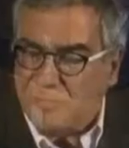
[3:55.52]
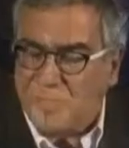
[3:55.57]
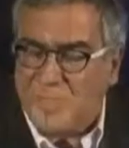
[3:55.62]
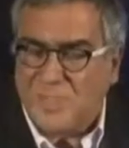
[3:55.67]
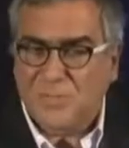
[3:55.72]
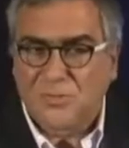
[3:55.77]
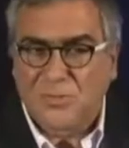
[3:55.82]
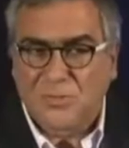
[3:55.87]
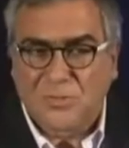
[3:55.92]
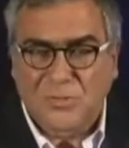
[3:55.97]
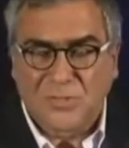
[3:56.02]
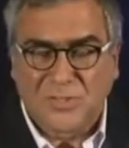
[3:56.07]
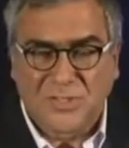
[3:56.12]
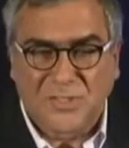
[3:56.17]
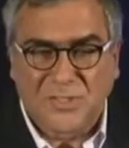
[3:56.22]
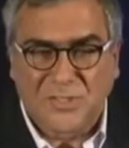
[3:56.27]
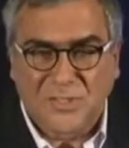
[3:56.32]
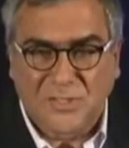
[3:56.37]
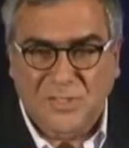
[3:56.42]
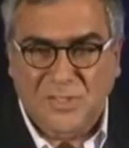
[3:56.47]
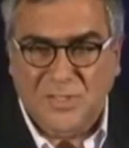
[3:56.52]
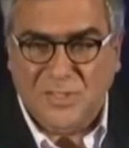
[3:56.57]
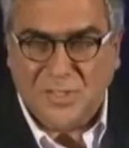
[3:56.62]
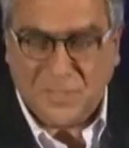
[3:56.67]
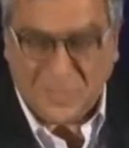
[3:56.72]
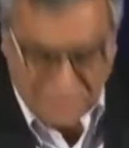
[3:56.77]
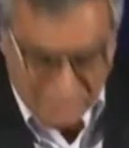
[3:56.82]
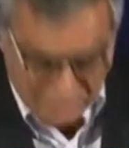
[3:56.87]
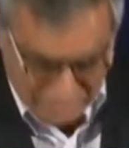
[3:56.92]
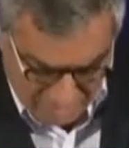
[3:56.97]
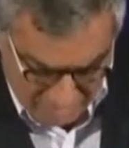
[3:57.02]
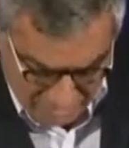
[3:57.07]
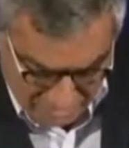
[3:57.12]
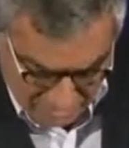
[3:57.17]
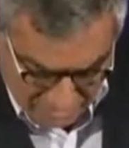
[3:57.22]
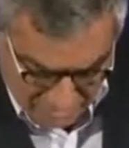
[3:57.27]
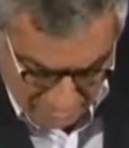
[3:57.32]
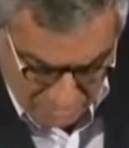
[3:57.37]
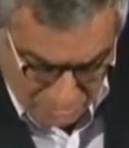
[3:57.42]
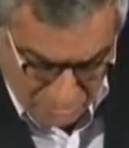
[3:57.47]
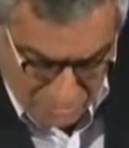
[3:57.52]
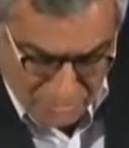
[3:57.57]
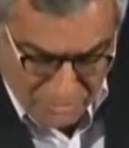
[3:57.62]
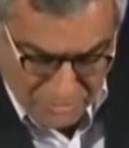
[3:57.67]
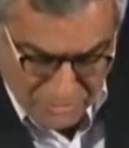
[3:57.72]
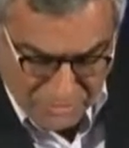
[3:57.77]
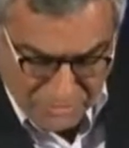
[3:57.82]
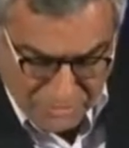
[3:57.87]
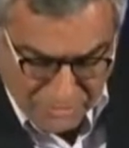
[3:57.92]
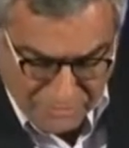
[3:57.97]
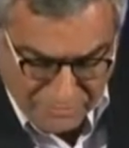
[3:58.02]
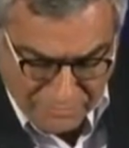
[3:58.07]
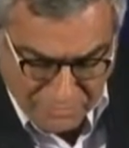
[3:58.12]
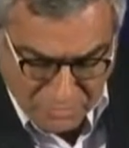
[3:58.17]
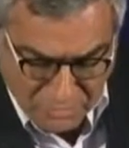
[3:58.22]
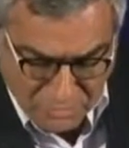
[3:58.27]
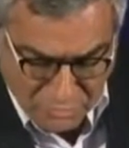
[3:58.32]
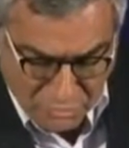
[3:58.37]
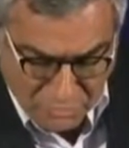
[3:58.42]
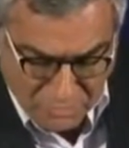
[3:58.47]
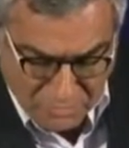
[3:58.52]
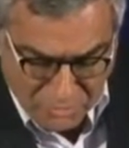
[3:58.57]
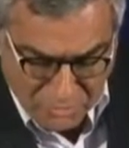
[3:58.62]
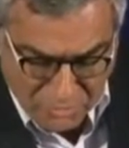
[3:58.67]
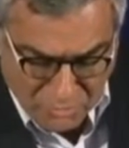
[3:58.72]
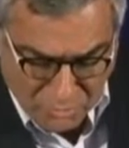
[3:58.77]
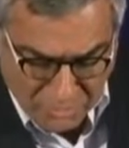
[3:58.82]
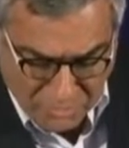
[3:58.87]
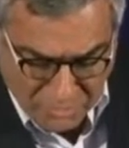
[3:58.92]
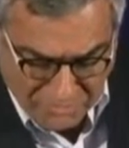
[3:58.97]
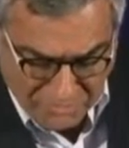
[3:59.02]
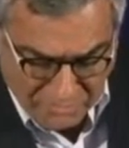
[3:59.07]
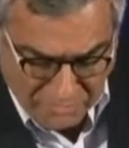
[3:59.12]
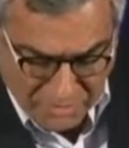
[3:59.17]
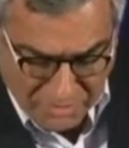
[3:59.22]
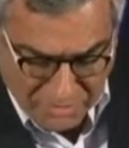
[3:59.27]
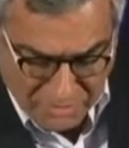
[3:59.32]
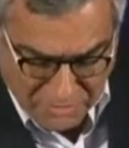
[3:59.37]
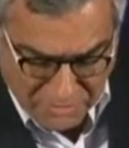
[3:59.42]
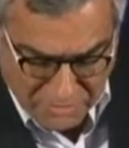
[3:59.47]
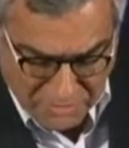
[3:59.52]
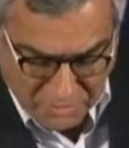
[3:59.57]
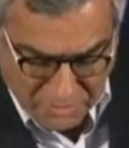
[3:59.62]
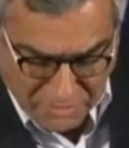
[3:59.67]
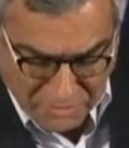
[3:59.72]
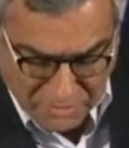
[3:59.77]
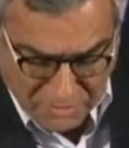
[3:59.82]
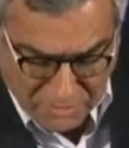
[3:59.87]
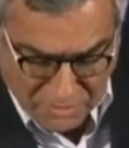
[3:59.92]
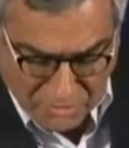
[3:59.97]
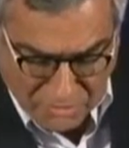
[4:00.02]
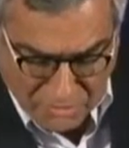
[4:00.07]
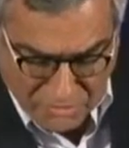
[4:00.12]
we have passed the toxicity test, the drugs are given to small groups of patients, which are